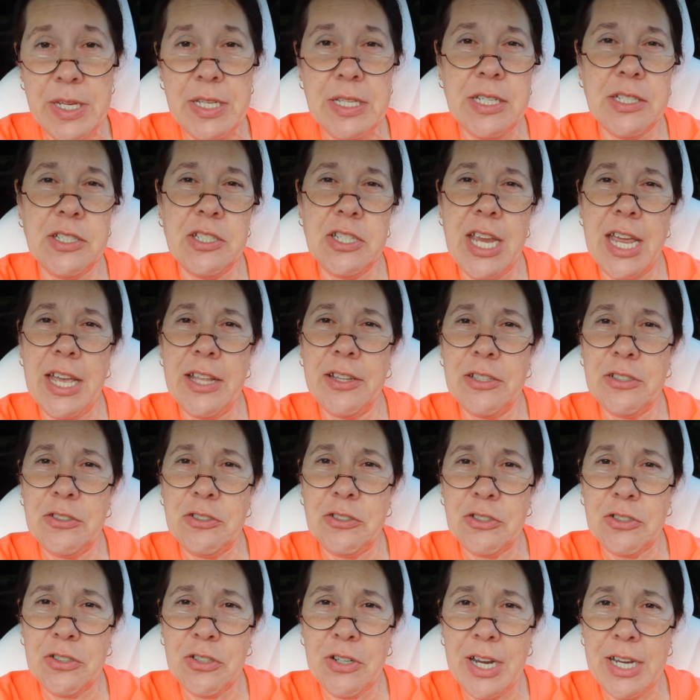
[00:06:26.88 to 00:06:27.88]
the
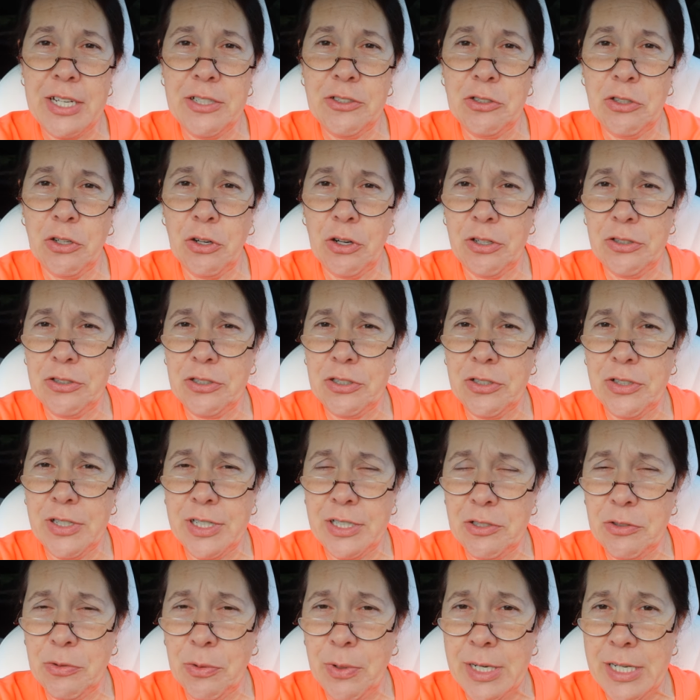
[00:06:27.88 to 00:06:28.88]
Challenger and Charger
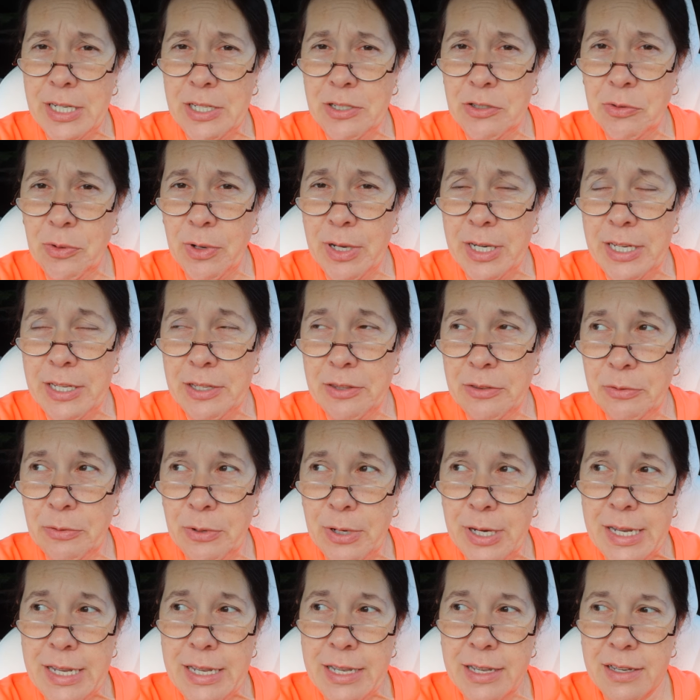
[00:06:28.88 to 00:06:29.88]
in
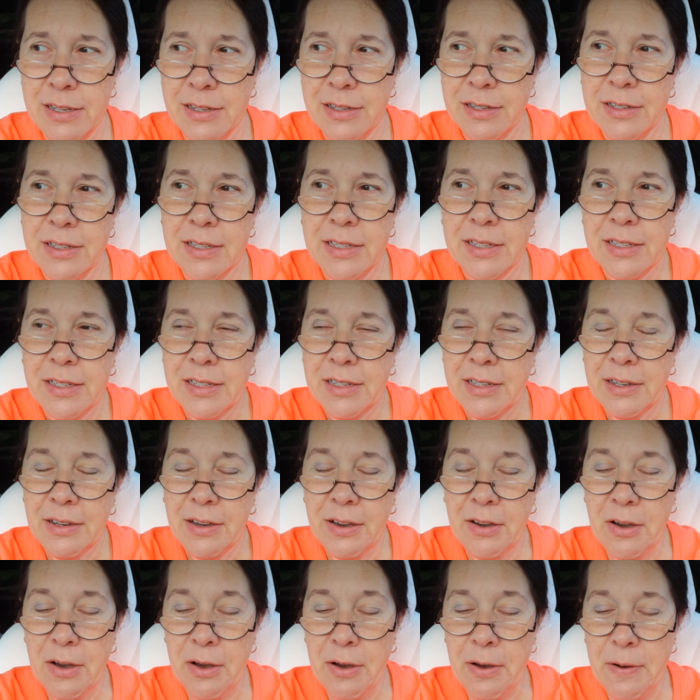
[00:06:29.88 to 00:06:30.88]
2023,
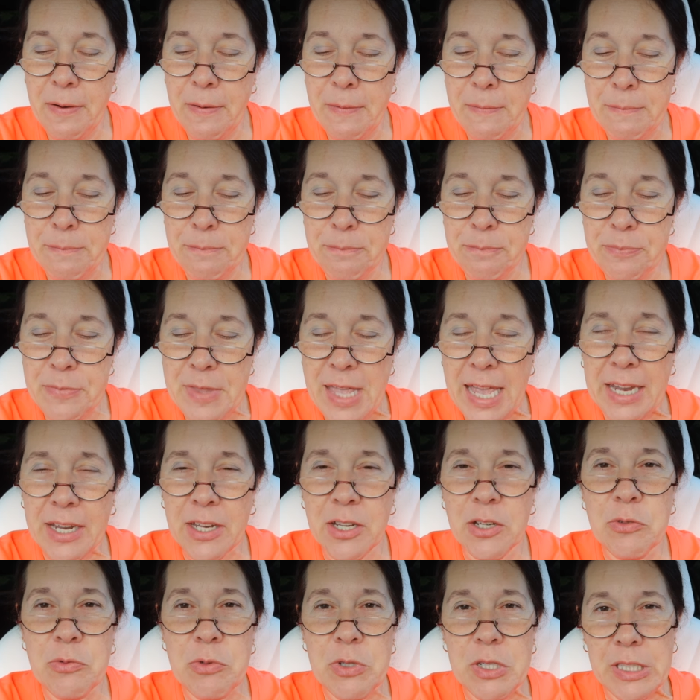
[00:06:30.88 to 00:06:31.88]
that
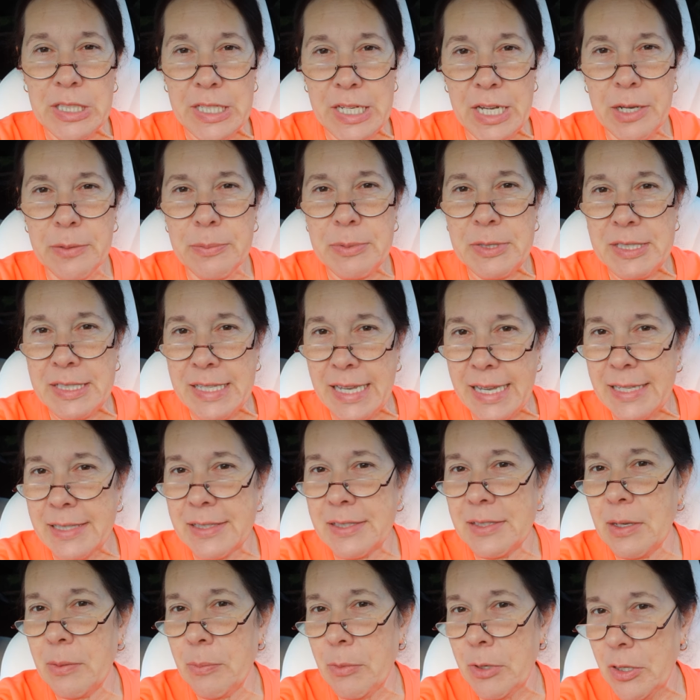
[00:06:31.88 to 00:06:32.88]
could really upset
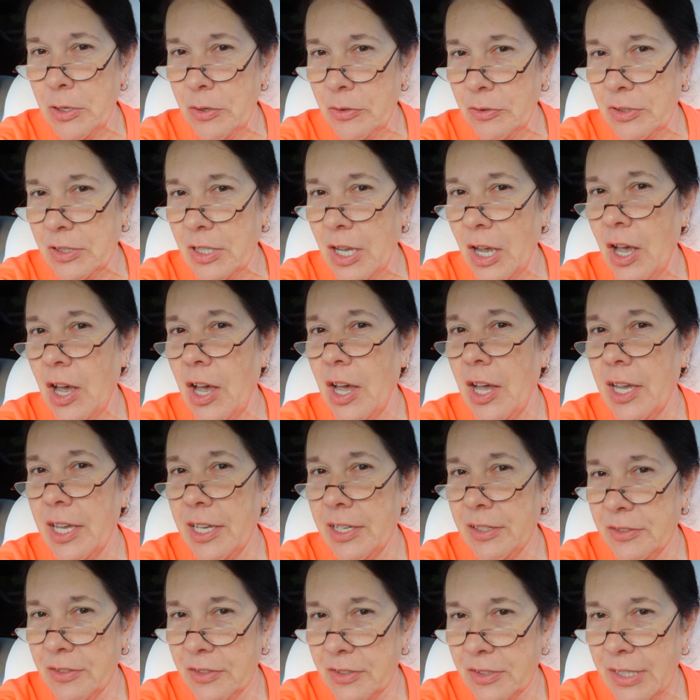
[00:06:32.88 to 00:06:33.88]
some of those
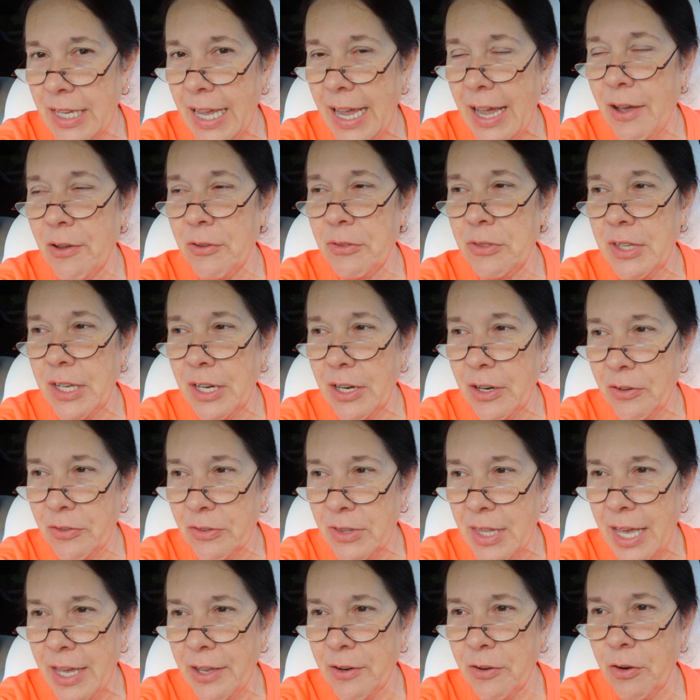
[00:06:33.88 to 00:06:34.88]
guys out there
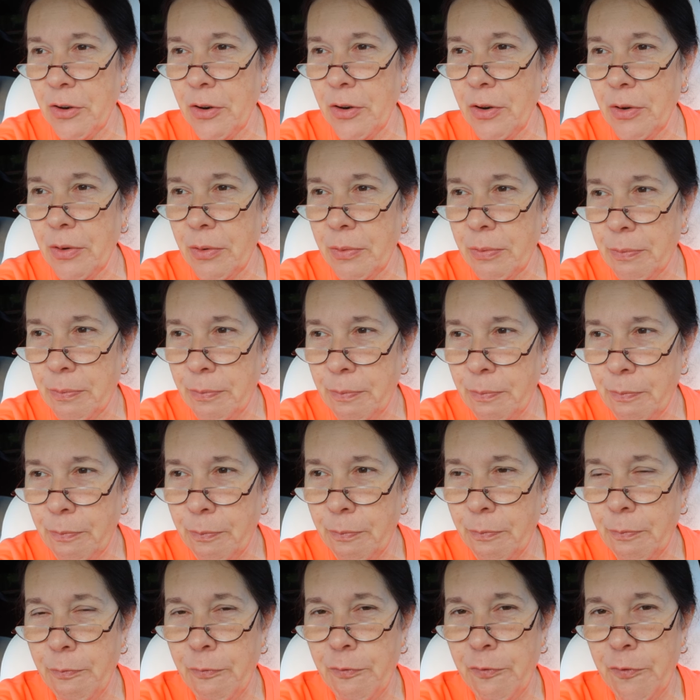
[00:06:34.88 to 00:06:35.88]
that are
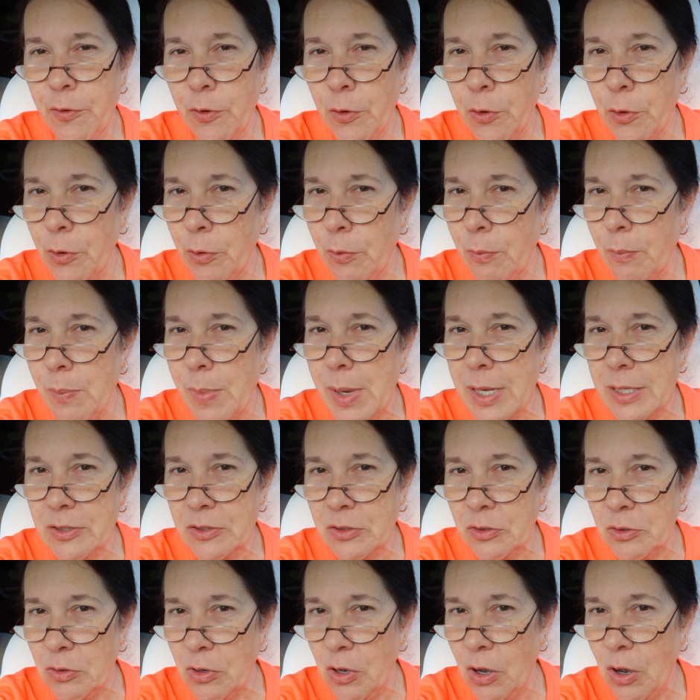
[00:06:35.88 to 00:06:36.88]
full
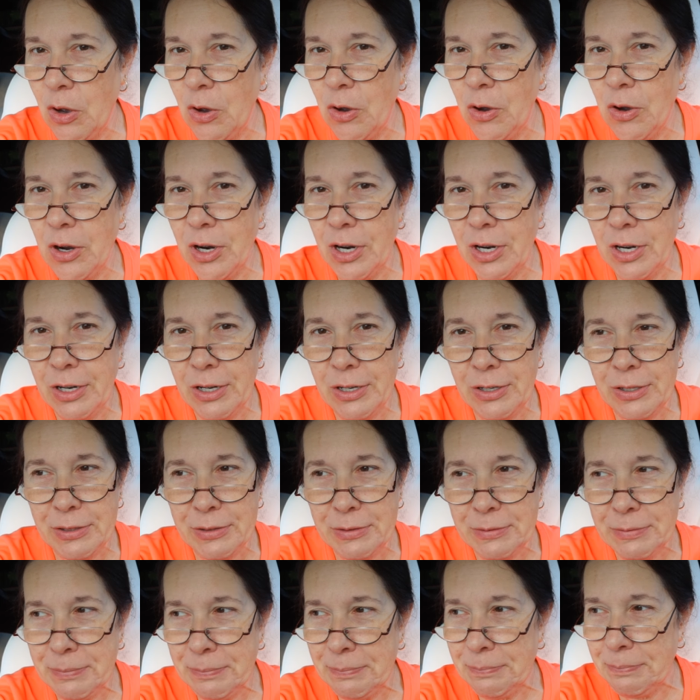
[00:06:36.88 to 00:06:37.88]
muscle
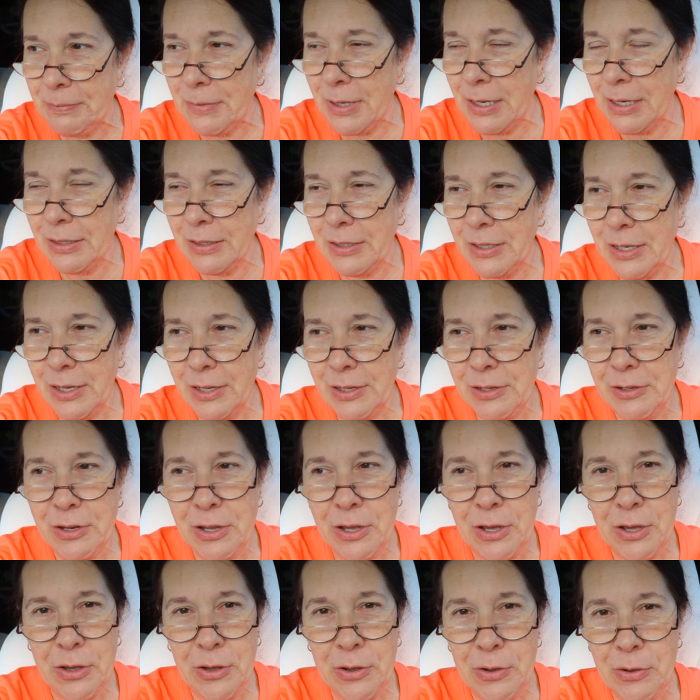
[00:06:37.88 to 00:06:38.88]
car,
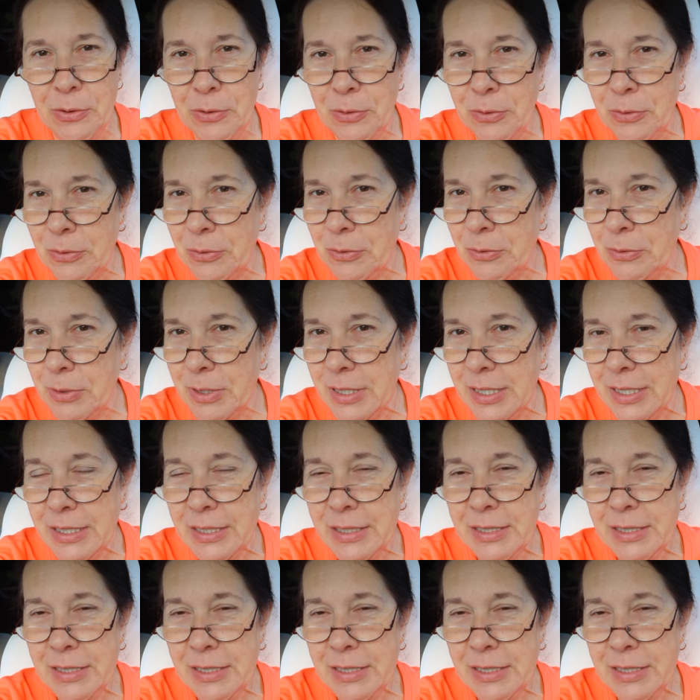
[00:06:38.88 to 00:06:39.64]
gung-ho.